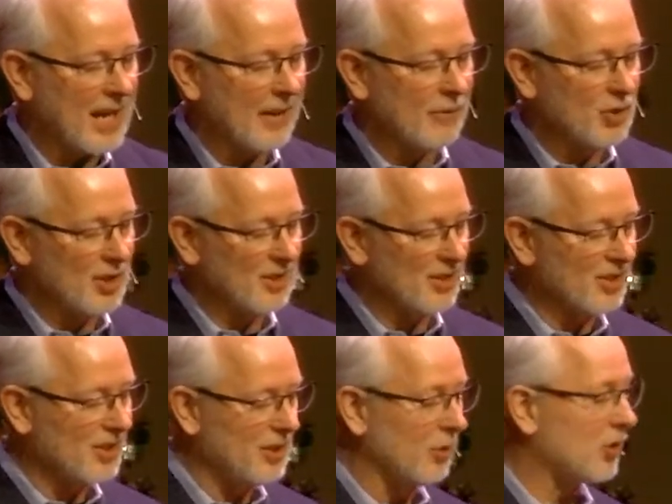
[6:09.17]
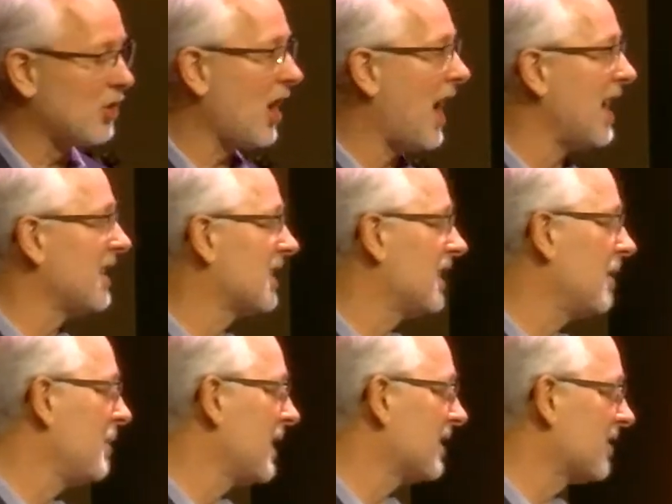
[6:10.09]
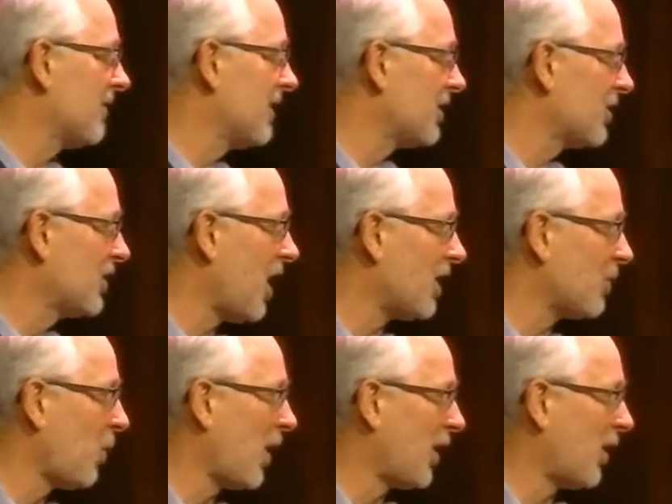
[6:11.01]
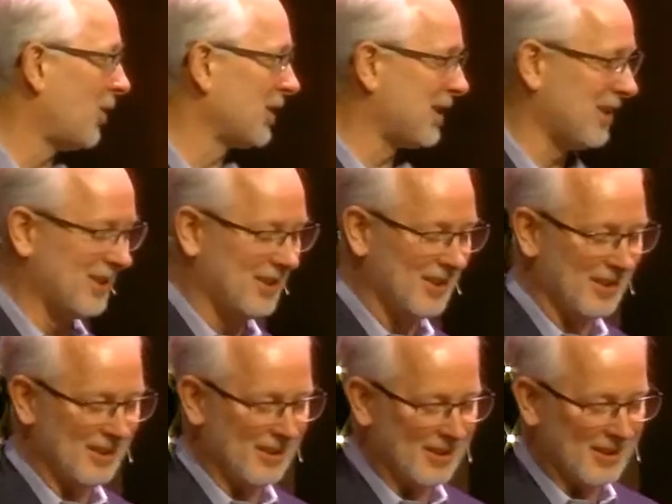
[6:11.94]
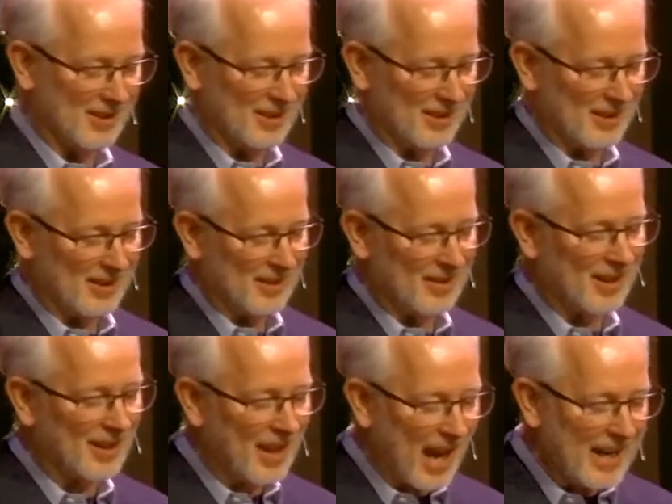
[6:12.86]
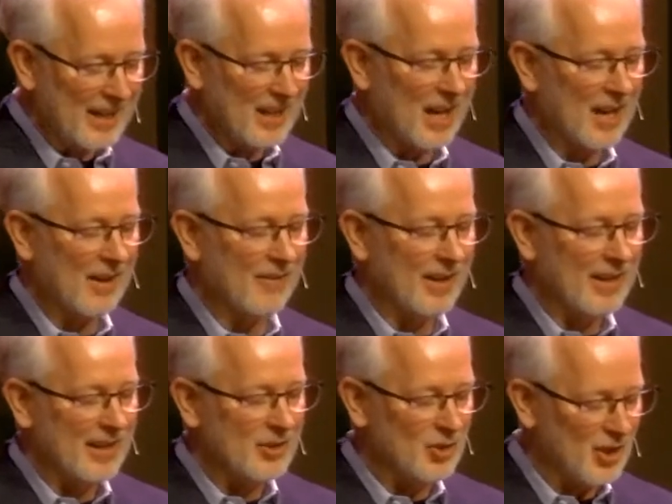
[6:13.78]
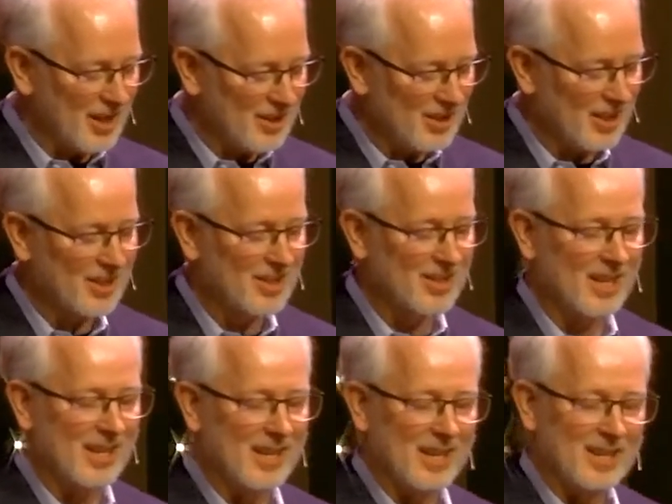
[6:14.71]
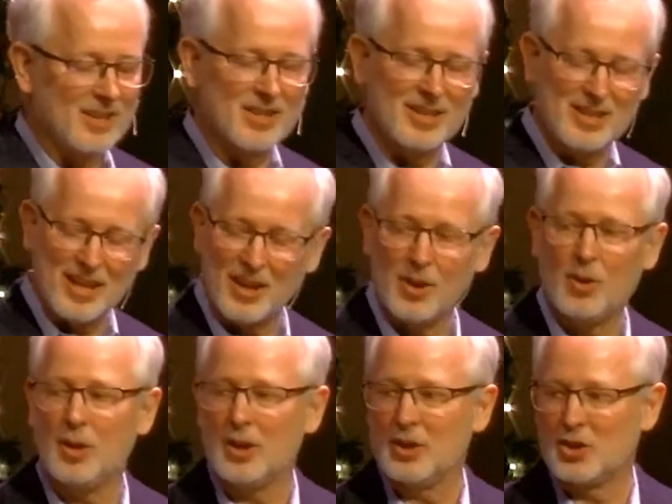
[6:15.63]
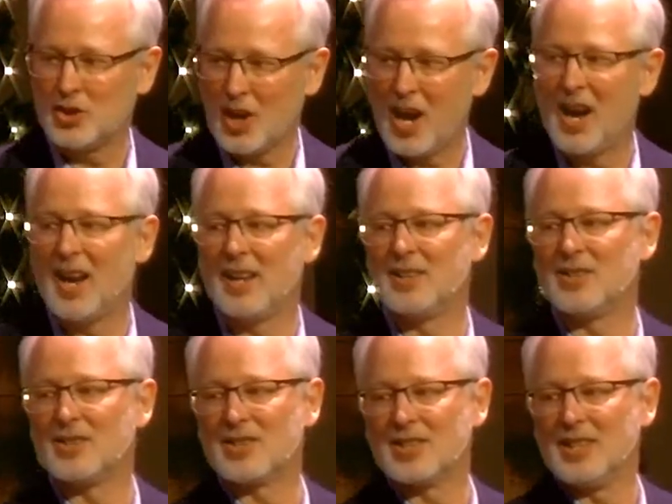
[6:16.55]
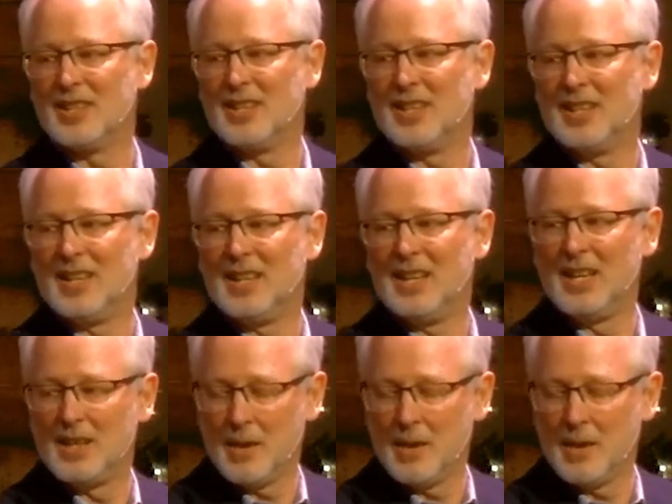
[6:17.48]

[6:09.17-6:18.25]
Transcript: of Jesus still shines in the midst of this dark world the light of Jesus still shines in the